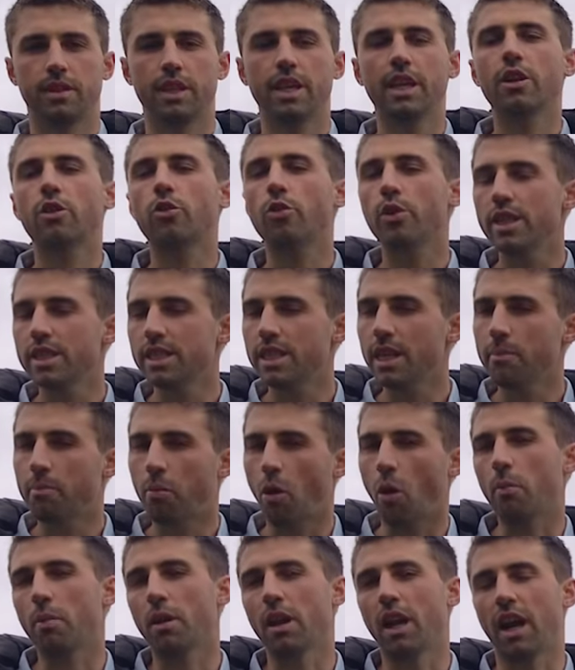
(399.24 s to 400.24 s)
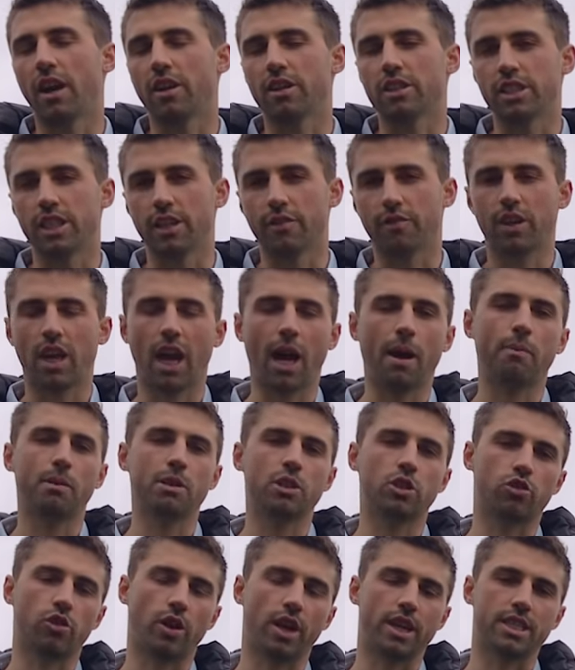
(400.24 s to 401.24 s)
The increasing popularity of cap
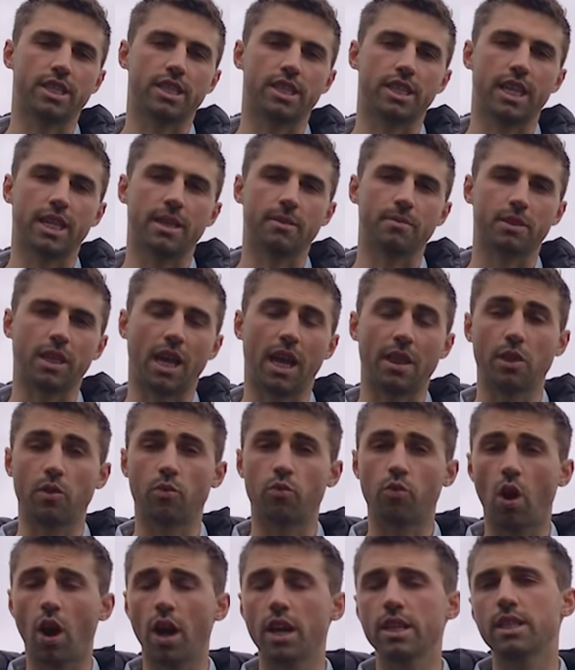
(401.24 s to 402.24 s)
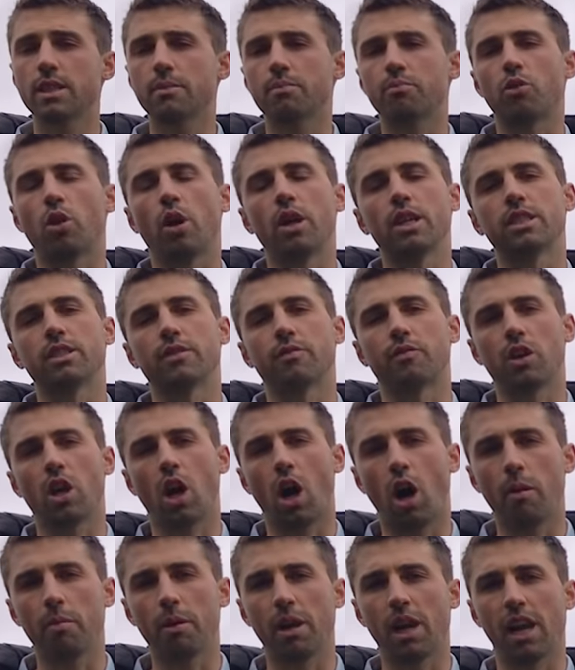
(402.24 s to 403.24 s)
and trade schemes and the rising price of
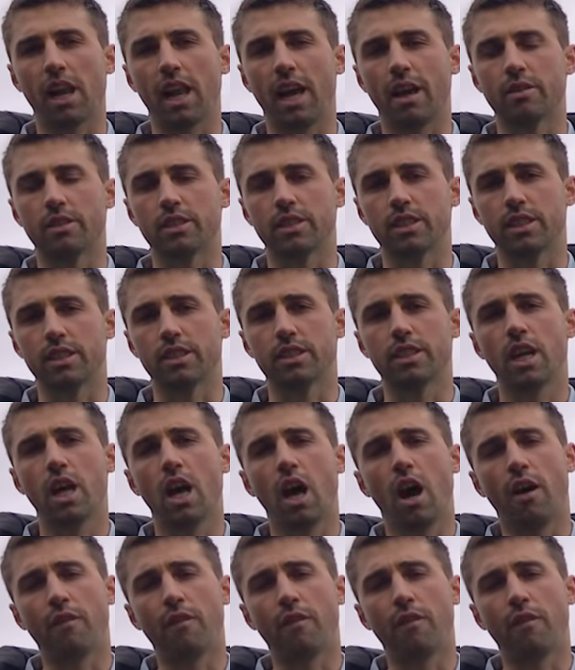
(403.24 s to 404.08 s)
carbon allowances